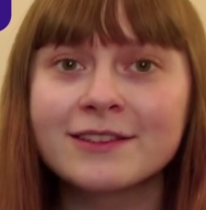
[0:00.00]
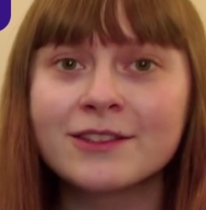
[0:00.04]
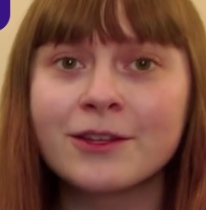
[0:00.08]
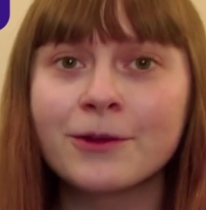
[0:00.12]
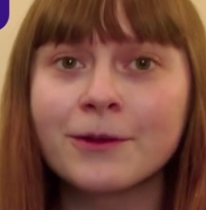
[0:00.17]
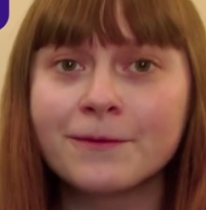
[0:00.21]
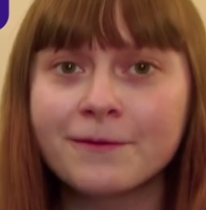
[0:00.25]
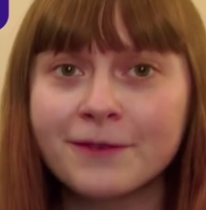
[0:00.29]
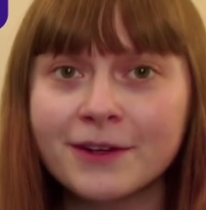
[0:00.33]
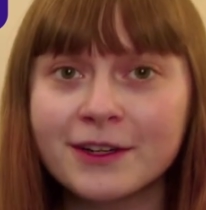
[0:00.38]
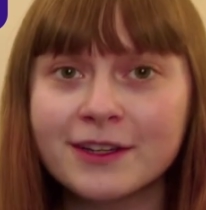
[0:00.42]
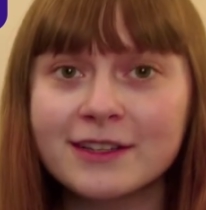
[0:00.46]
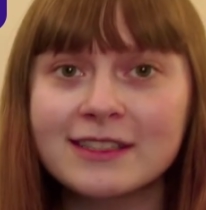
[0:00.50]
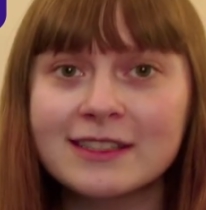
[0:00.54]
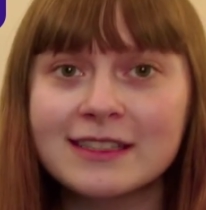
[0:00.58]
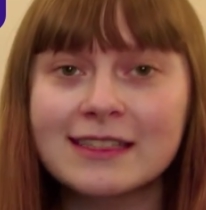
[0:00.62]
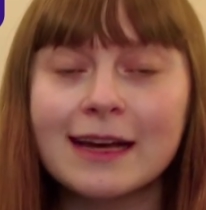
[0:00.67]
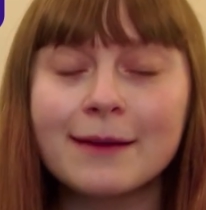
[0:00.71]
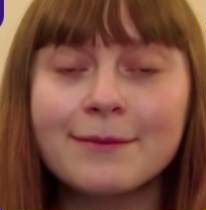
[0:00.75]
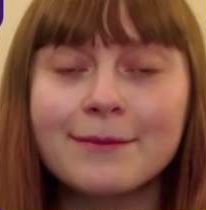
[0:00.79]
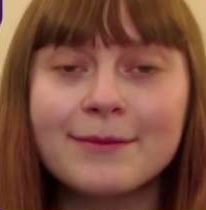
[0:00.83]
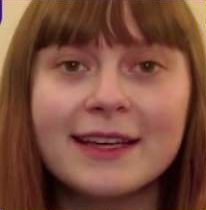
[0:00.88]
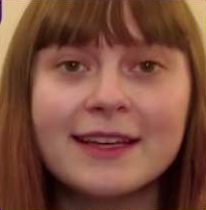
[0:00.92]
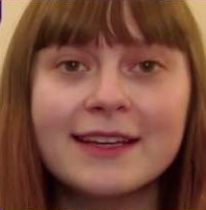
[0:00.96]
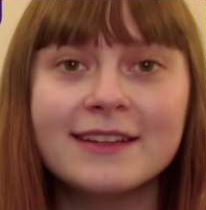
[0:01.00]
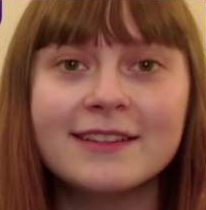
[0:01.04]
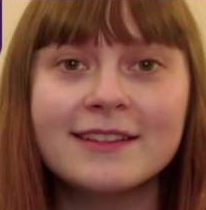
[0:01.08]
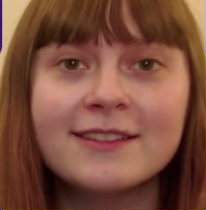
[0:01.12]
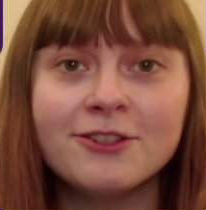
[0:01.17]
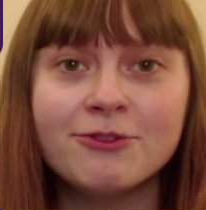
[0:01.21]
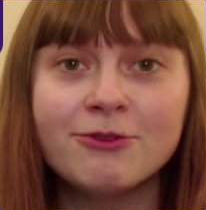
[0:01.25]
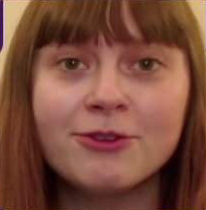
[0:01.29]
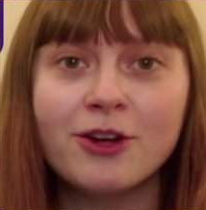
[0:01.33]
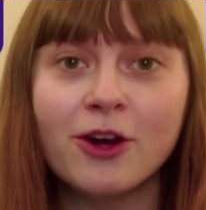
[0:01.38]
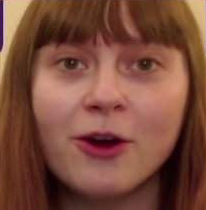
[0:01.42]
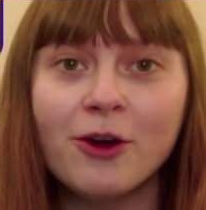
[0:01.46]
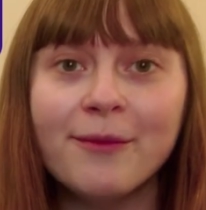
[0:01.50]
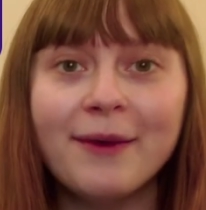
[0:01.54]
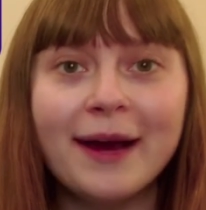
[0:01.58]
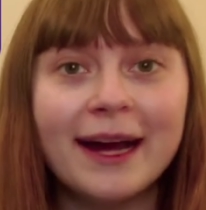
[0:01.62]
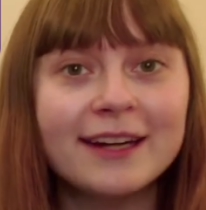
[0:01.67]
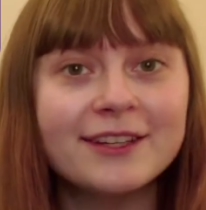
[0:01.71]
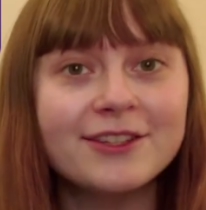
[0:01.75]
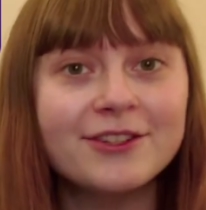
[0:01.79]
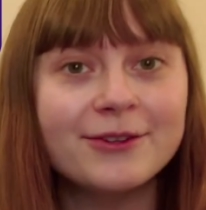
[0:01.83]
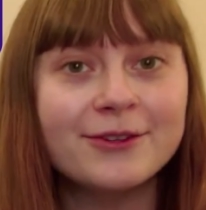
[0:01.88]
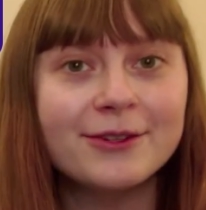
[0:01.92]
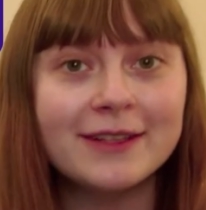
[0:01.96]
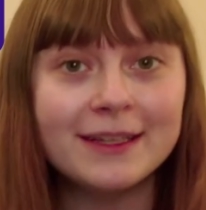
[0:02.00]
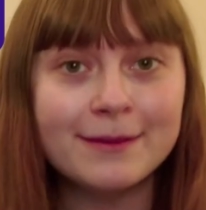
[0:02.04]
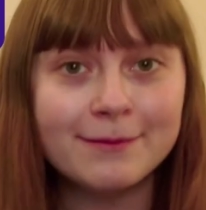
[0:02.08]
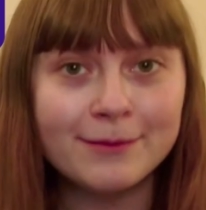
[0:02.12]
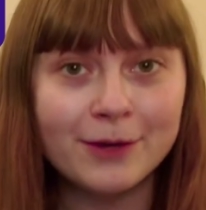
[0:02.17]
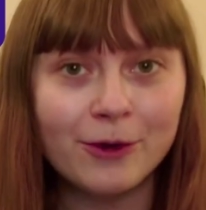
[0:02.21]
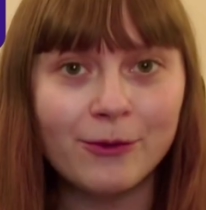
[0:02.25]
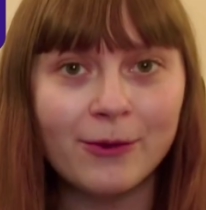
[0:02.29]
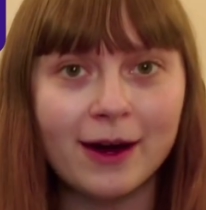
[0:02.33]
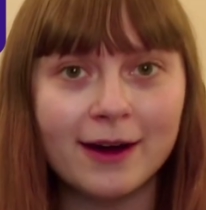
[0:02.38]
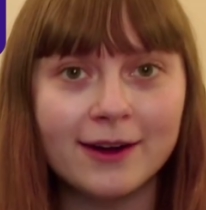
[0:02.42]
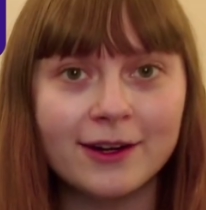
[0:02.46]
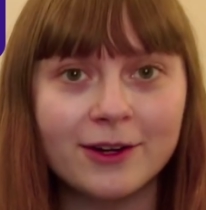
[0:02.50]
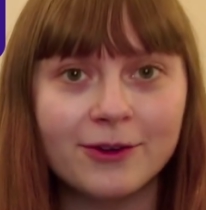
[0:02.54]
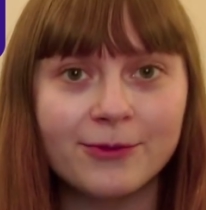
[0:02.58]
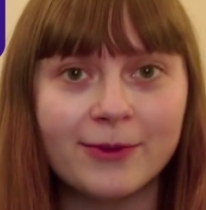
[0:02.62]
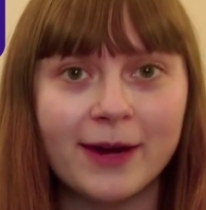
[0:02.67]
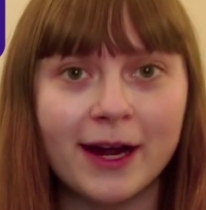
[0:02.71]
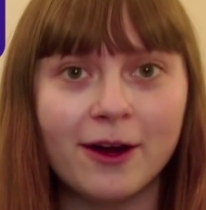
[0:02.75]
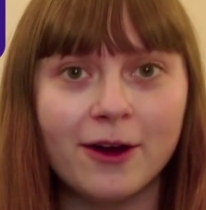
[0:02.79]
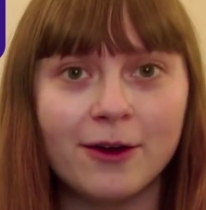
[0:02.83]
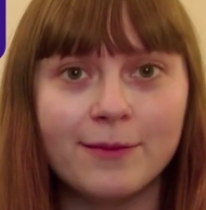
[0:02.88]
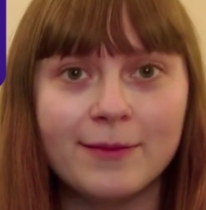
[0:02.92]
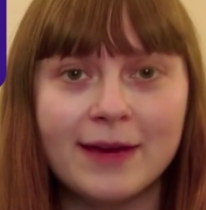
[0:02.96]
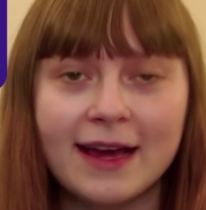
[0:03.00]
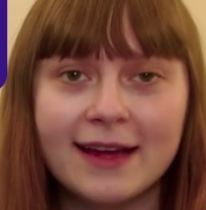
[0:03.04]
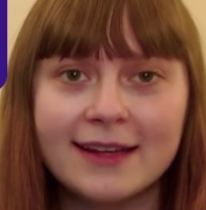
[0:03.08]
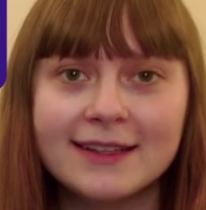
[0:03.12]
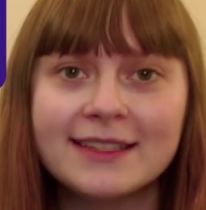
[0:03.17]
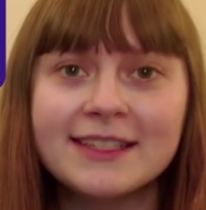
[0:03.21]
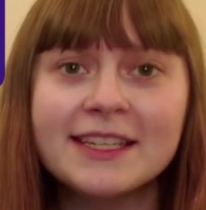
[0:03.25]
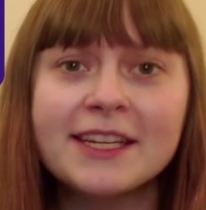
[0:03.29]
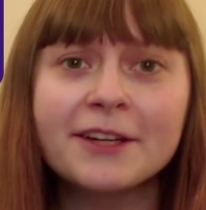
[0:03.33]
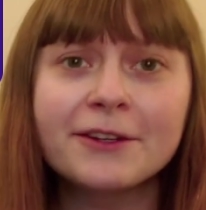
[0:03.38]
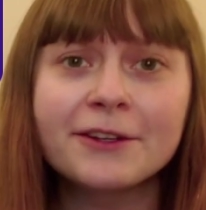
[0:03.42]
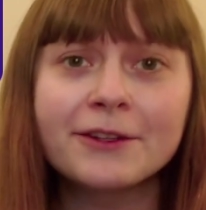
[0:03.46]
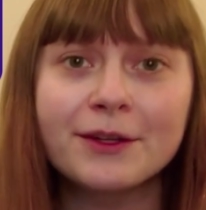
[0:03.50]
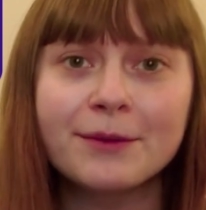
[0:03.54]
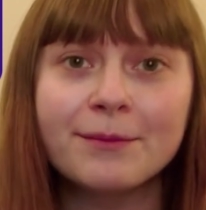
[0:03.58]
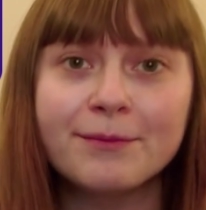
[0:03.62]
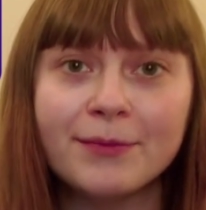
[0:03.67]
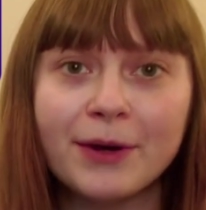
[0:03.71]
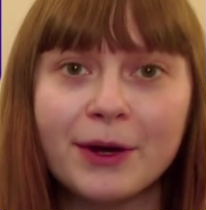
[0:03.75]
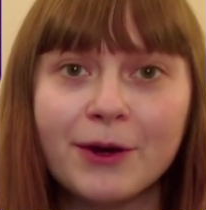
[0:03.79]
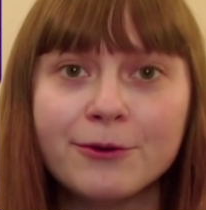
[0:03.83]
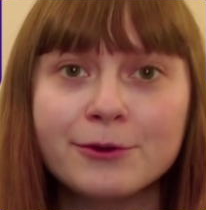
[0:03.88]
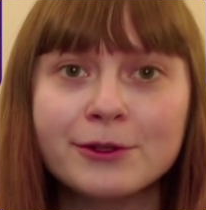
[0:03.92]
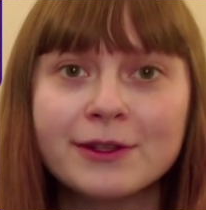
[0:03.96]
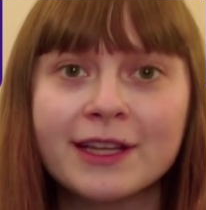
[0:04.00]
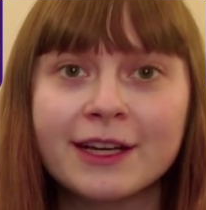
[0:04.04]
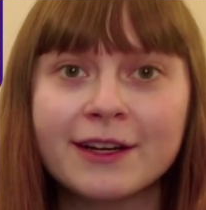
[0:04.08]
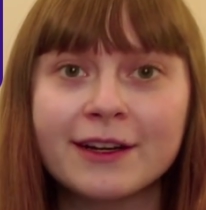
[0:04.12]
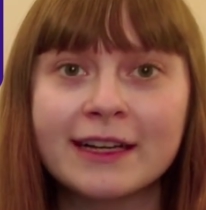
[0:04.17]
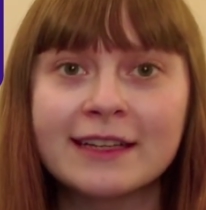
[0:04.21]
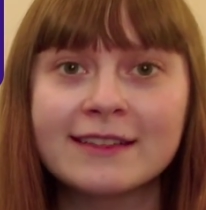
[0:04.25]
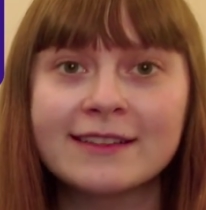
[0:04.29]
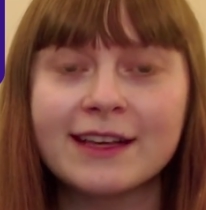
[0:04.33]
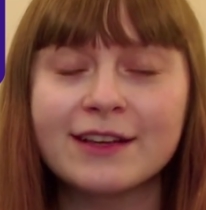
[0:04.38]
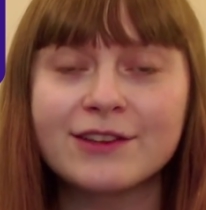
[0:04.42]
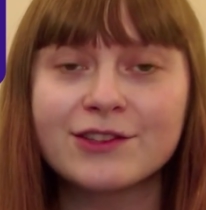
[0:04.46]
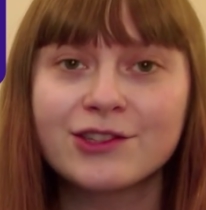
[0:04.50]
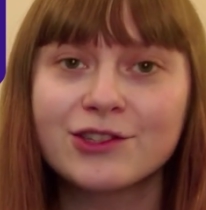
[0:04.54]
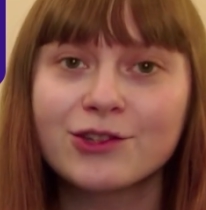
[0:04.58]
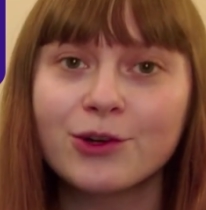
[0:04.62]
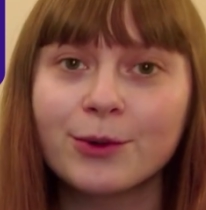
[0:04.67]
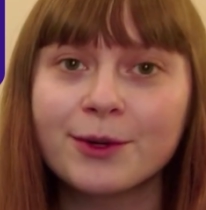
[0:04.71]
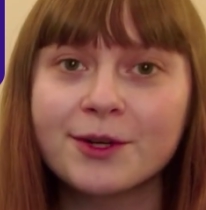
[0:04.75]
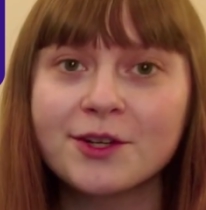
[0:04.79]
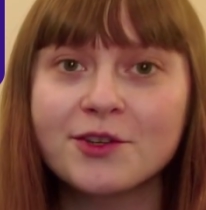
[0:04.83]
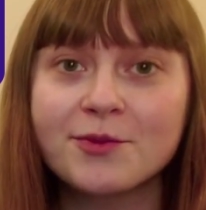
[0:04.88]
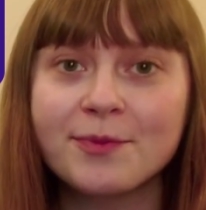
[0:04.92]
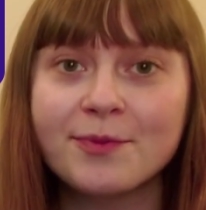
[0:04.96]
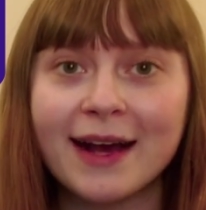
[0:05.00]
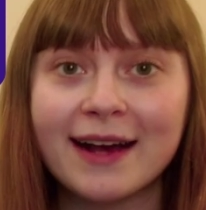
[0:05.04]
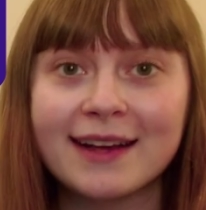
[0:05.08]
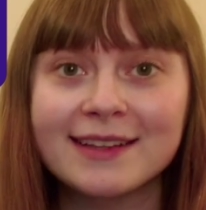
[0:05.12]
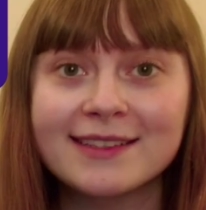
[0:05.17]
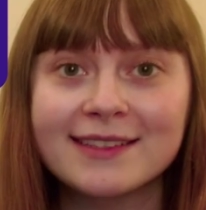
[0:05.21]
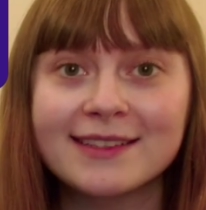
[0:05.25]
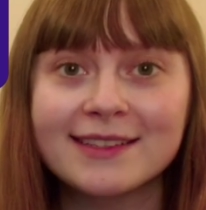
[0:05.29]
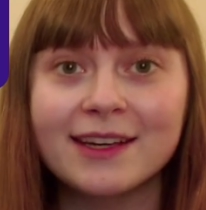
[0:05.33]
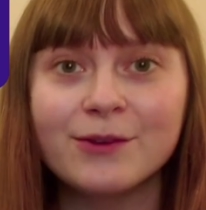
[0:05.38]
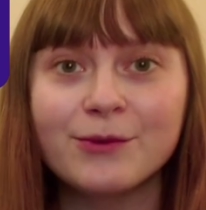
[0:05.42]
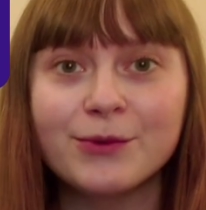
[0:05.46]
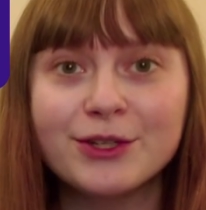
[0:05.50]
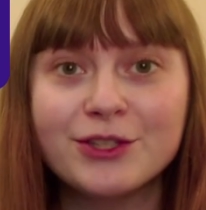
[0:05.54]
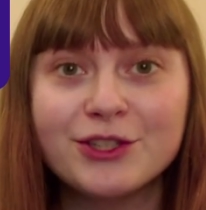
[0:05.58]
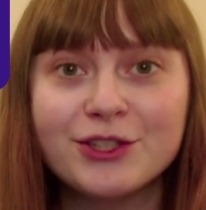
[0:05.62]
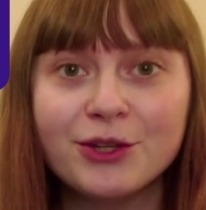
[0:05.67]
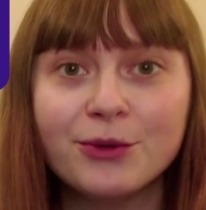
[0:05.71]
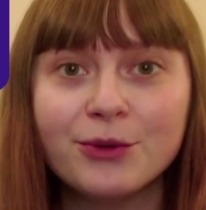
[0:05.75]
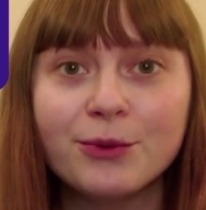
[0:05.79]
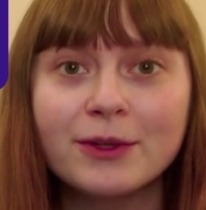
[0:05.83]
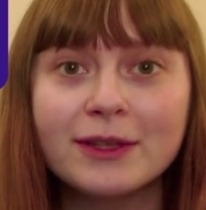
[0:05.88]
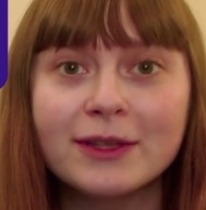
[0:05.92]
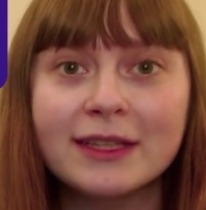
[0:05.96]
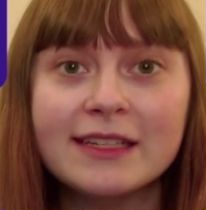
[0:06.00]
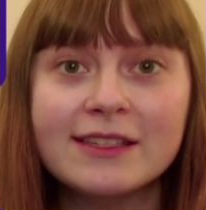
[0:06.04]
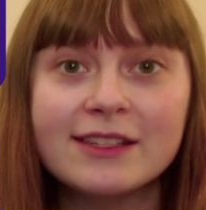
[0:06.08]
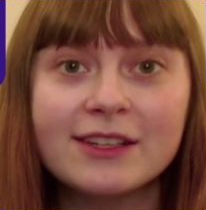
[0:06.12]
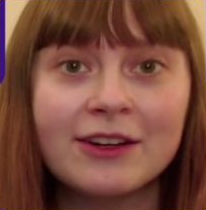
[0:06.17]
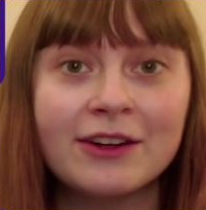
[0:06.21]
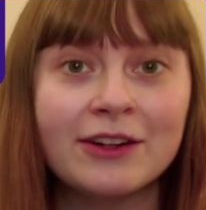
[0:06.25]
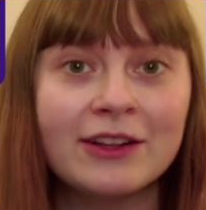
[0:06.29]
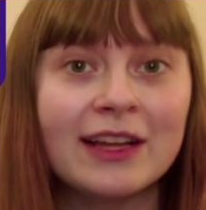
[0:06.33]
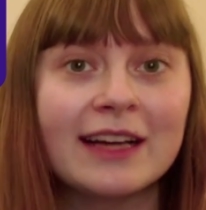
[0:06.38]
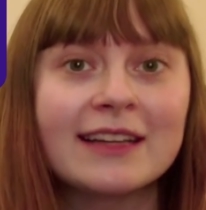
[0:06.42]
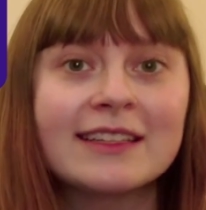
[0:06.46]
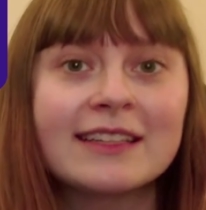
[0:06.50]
So the first step is you go back to the Moana realm, and near the boat there is a storage basket which you will need to collect